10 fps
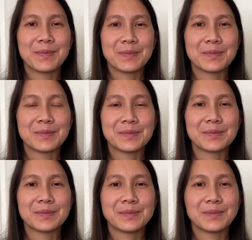
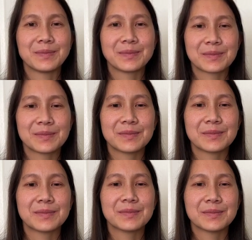
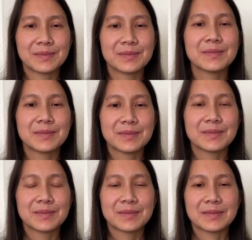
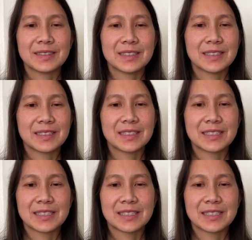[no speech]